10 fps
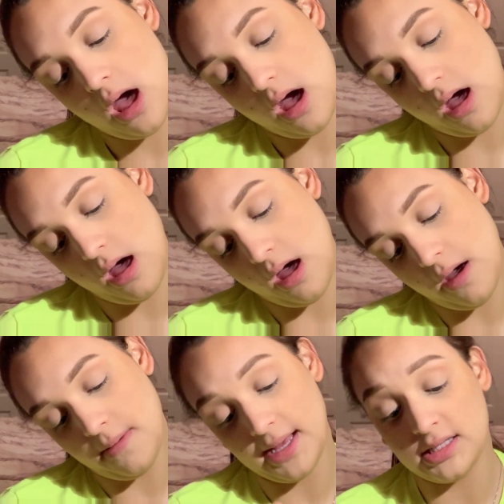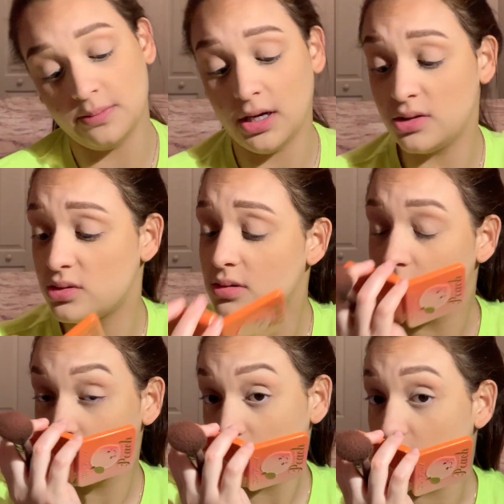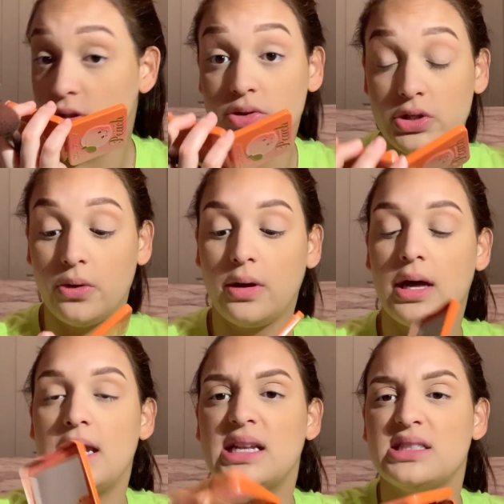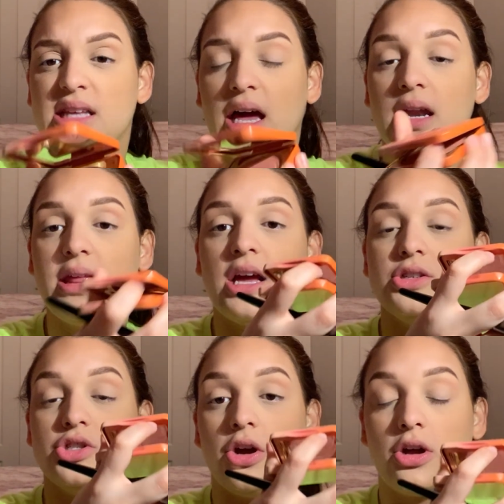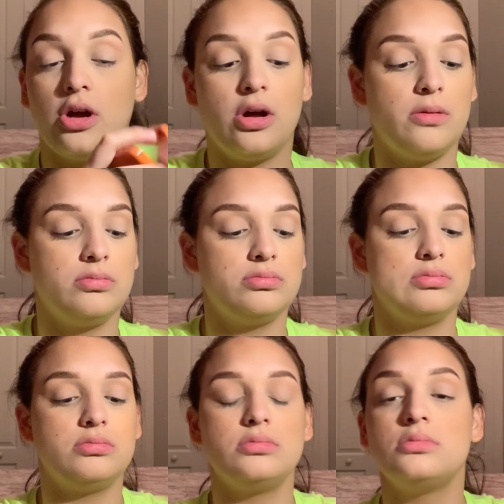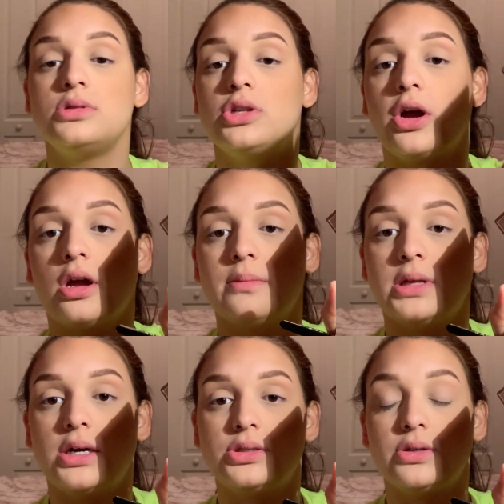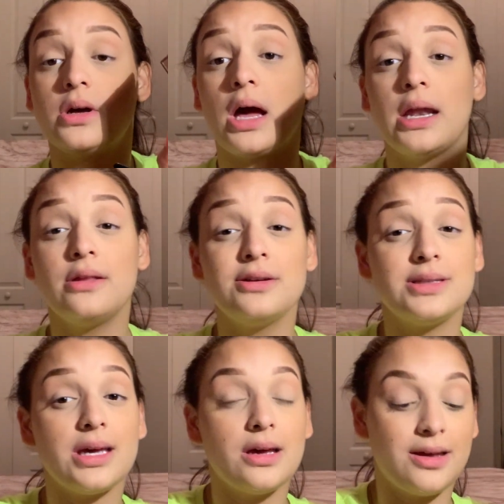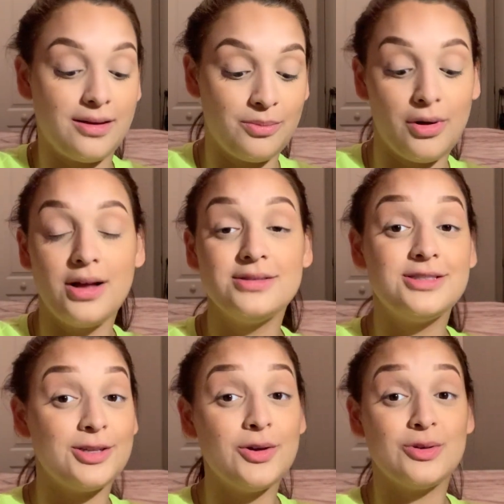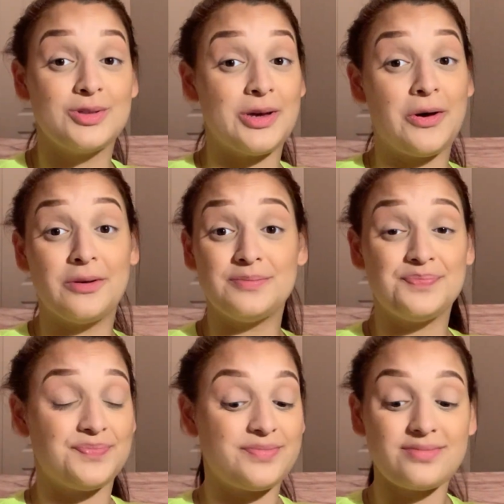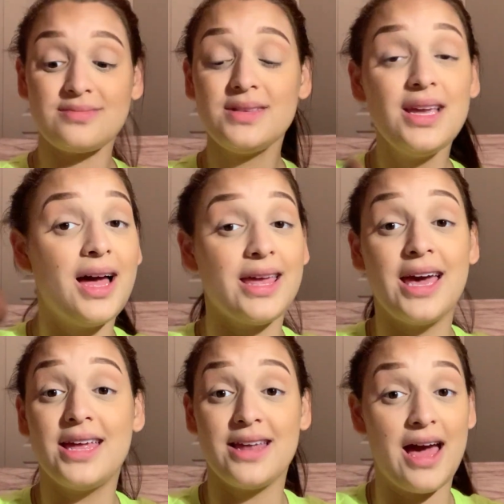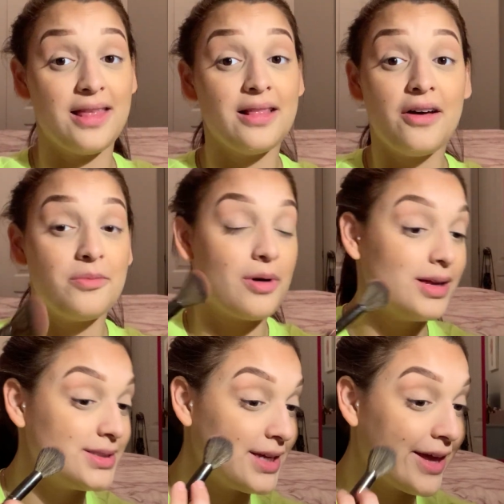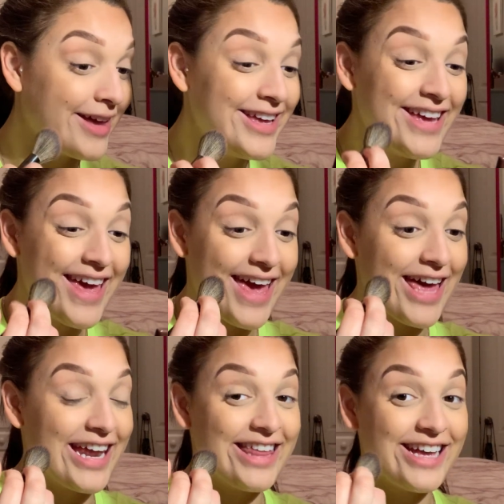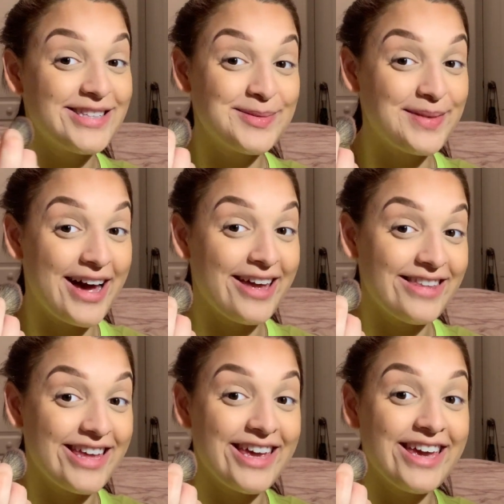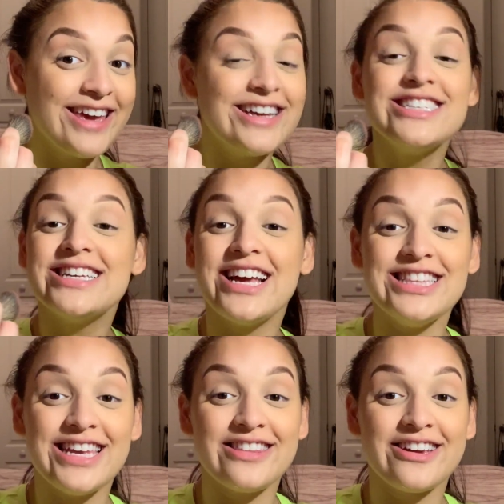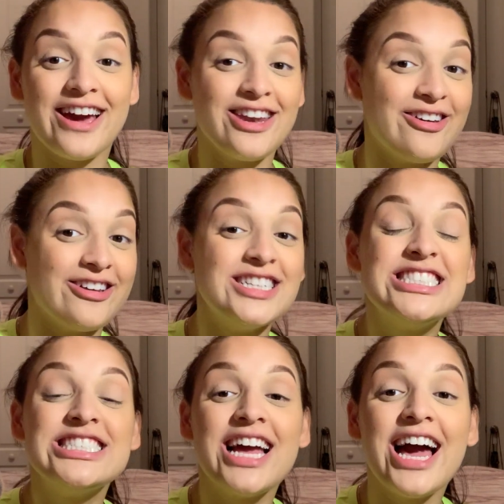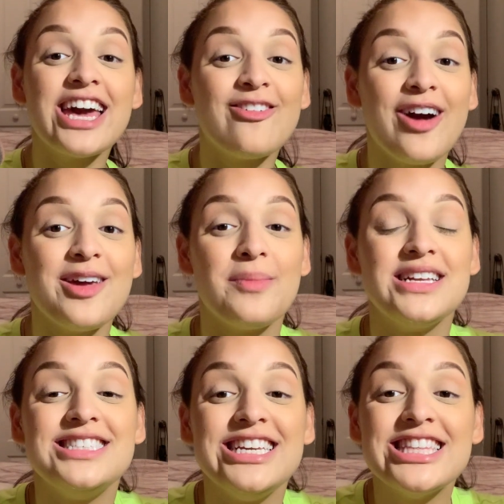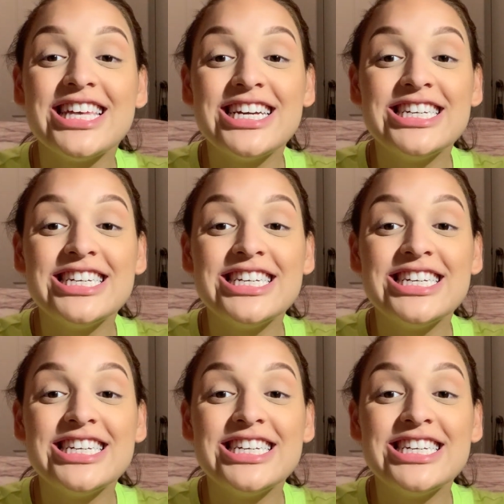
It smells so good, and it's kind of like a darker blush, so it kind of looks like a bronze too. So again, I love bronzing and I like smiling. My teeth are kind of, I gotta whiten my teeth.